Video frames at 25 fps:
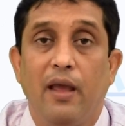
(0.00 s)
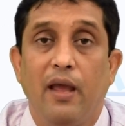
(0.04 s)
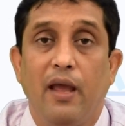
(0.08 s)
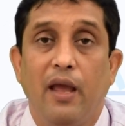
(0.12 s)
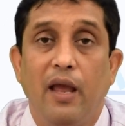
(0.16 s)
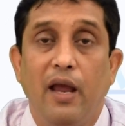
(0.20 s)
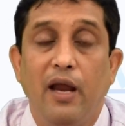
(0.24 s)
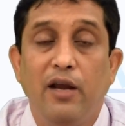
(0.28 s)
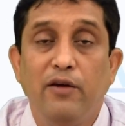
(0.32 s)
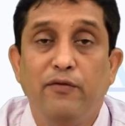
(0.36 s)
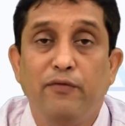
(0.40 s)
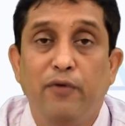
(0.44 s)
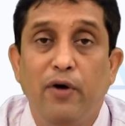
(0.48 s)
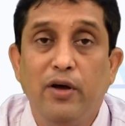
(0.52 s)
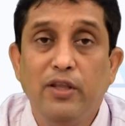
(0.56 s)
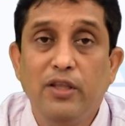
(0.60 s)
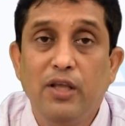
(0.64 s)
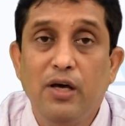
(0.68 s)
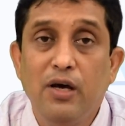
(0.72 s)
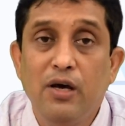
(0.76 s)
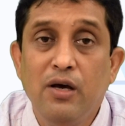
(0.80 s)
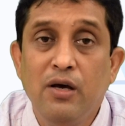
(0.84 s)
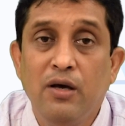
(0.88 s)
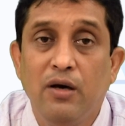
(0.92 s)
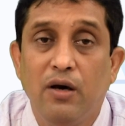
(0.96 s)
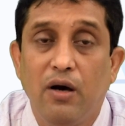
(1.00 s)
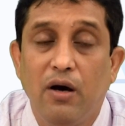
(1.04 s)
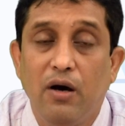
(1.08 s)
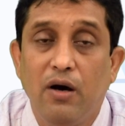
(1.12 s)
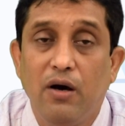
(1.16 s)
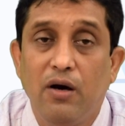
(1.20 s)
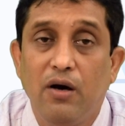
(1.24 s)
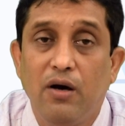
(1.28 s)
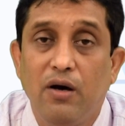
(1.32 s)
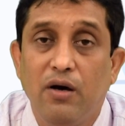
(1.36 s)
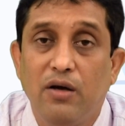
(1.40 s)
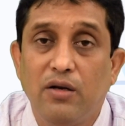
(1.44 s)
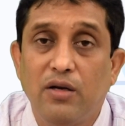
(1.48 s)
And further,
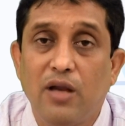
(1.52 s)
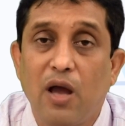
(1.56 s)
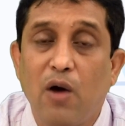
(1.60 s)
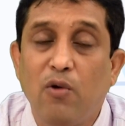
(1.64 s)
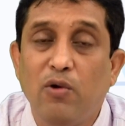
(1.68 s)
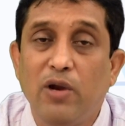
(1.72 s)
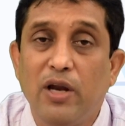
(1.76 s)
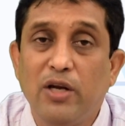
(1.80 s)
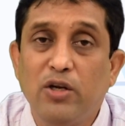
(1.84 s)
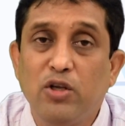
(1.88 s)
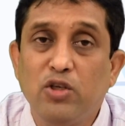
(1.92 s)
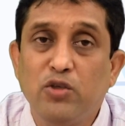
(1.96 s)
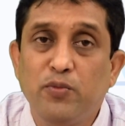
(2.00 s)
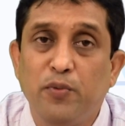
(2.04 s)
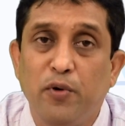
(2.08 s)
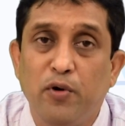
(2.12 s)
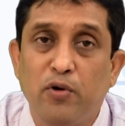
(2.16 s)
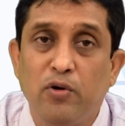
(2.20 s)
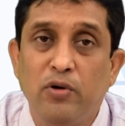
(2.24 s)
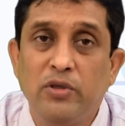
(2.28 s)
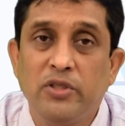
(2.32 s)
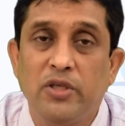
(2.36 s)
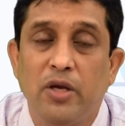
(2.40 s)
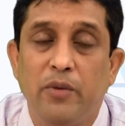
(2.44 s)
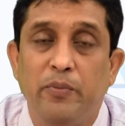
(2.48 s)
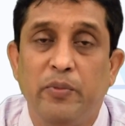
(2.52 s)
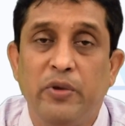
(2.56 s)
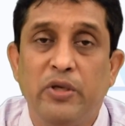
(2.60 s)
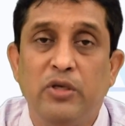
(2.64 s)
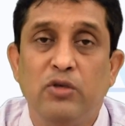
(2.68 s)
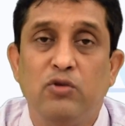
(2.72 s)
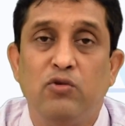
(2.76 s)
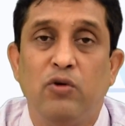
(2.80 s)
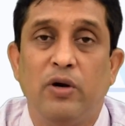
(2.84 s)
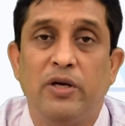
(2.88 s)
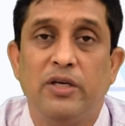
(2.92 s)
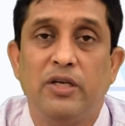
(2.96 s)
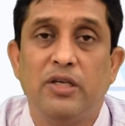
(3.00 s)
now let us focus upon
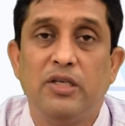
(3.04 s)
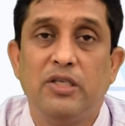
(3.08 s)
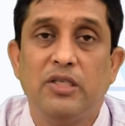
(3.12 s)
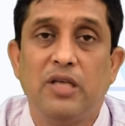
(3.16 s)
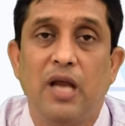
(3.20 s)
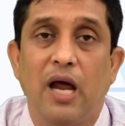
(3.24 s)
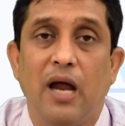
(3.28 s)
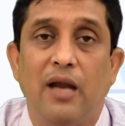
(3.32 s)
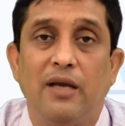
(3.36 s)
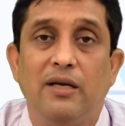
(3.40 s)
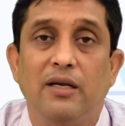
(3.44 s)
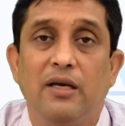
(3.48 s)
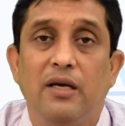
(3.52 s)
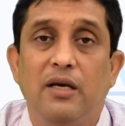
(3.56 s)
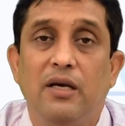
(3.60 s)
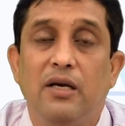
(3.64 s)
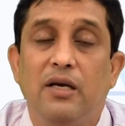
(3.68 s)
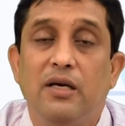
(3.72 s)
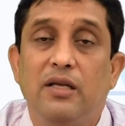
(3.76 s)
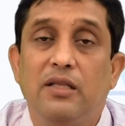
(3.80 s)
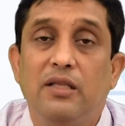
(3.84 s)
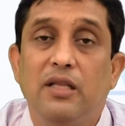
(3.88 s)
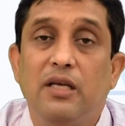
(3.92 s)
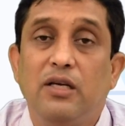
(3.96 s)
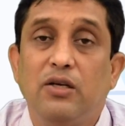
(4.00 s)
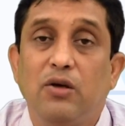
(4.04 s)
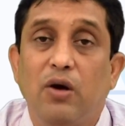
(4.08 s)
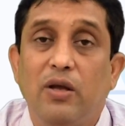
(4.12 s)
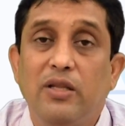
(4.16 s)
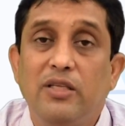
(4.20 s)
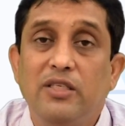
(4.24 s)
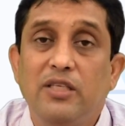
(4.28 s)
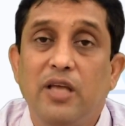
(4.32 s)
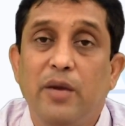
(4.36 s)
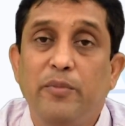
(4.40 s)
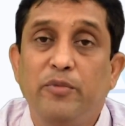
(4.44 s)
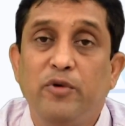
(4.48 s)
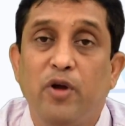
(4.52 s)
to understand the
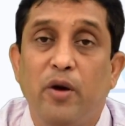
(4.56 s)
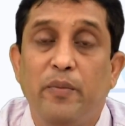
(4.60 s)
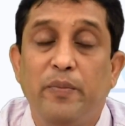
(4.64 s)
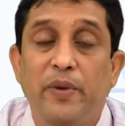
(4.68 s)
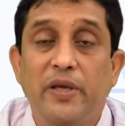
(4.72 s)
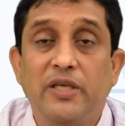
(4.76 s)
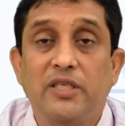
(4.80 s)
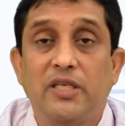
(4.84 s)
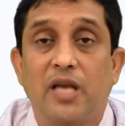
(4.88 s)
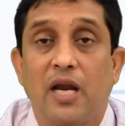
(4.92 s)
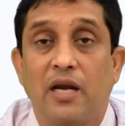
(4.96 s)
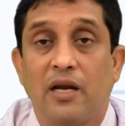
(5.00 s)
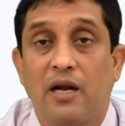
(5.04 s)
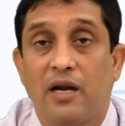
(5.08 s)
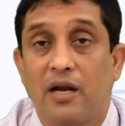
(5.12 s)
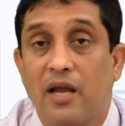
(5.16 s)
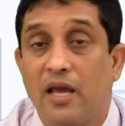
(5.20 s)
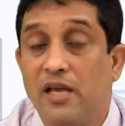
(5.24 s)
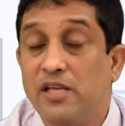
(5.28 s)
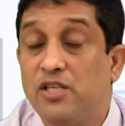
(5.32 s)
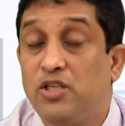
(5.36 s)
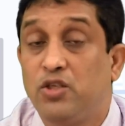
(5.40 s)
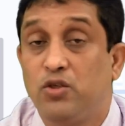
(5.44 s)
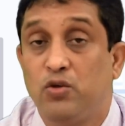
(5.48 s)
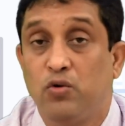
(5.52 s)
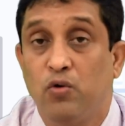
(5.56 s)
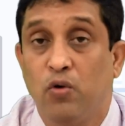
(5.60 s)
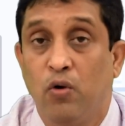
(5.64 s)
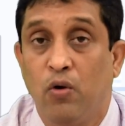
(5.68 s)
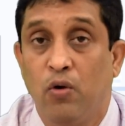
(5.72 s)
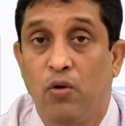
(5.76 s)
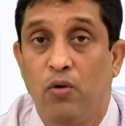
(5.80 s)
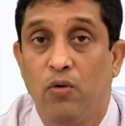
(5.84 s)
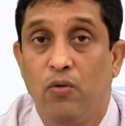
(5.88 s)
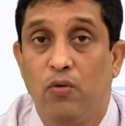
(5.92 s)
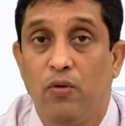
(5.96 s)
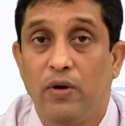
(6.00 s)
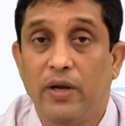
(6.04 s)
concept of a standardized tool.
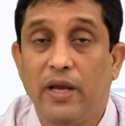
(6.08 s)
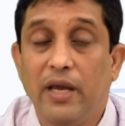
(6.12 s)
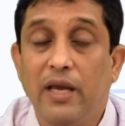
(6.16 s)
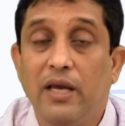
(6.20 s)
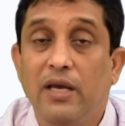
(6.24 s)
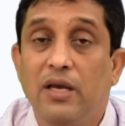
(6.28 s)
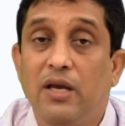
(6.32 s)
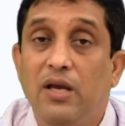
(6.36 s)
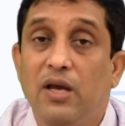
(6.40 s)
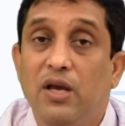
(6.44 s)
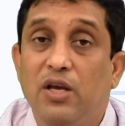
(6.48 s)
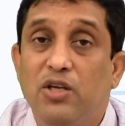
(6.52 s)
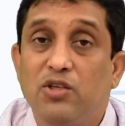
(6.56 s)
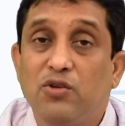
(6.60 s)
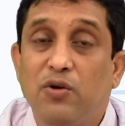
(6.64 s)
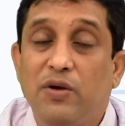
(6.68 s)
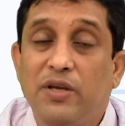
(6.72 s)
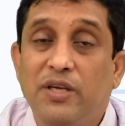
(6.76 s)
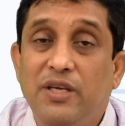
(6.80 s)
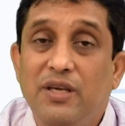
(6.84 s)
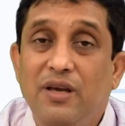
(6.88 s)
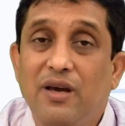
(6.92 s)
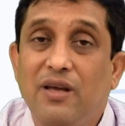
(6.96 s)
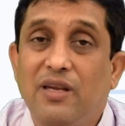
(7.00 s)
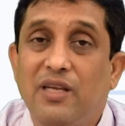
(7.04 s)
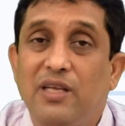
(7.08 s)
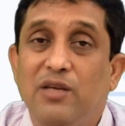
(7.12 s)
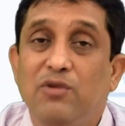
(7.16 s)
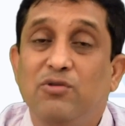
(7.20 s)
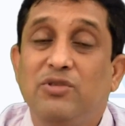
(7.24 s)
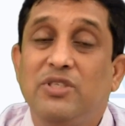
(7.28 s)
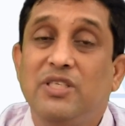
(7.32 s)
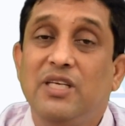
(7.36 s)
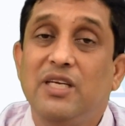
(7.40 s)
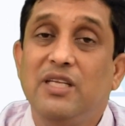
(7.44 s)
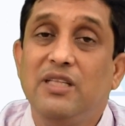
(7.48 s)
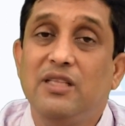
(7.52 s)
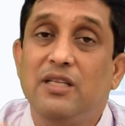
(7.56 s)
Okay. So here you
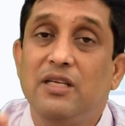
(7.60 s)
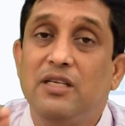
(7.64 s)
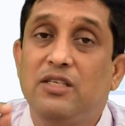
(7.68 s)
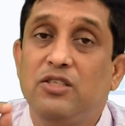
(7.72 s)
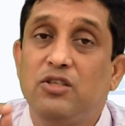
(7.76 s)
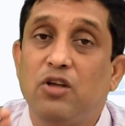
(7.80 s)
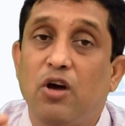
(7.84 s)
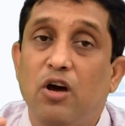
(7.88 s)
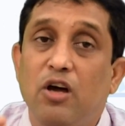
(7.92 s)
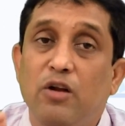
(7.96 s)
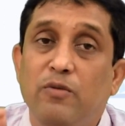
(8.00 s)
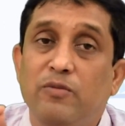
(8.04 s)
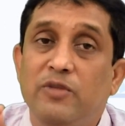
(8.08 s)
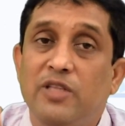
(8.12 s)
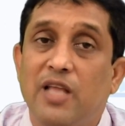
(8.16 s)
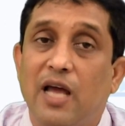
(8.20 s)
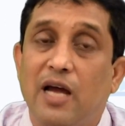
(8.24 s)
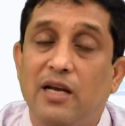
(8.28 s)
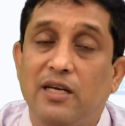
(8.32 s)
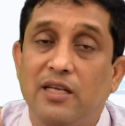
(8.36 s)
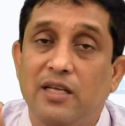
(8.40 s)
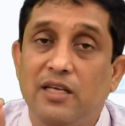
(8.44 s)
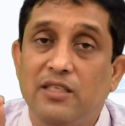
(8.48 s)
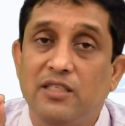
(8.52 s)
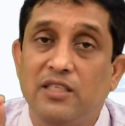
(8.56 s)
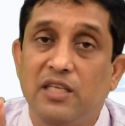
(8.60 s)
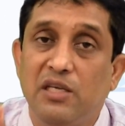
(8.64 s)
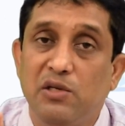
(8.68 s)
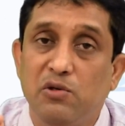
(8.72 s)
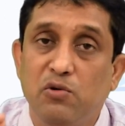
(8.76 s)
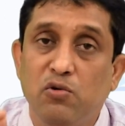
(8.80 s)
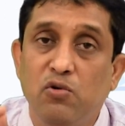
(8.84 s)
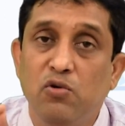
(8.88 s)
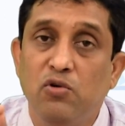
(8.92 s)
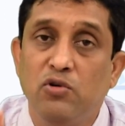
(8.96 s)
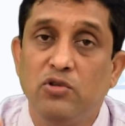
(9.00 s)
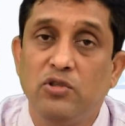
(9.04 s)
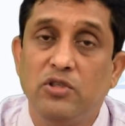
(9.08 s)
see the term that has
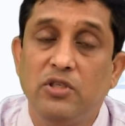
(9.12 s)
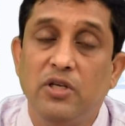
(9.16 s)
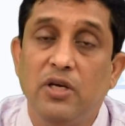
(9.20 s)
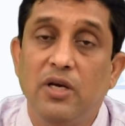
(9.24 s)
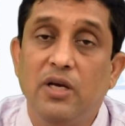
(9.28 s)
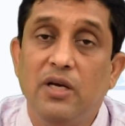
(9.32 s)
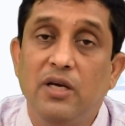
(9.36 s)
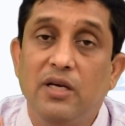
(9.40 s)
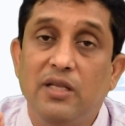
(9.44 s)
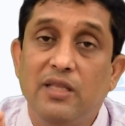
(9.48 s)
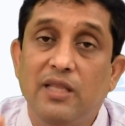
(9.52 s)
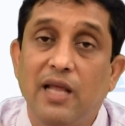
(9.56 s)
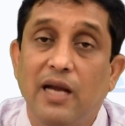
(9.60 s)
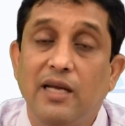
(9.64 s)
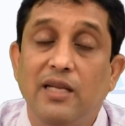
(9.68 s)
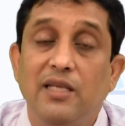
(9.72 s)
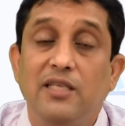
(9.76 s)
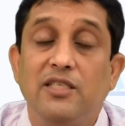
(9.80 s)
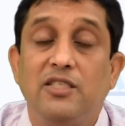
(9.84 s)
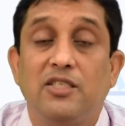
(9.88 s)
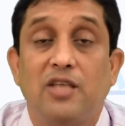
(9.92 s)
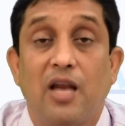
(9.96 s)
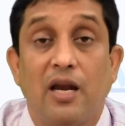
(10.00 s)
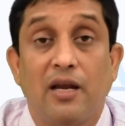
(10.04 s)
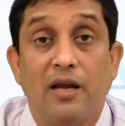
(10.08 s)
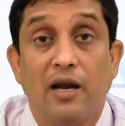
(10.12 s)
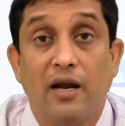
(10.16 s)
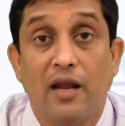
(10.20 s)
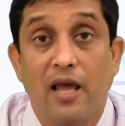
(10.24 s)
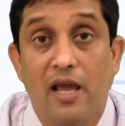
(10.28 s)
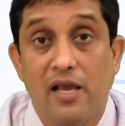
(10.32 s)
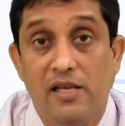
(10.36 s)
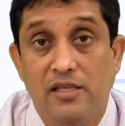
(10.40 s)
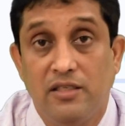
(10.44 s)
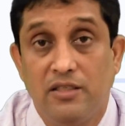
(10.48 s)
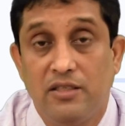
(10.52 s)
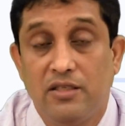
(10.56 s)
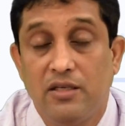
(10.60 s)
used, that is
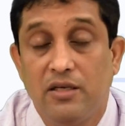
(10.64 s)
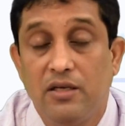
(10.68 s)
standardized.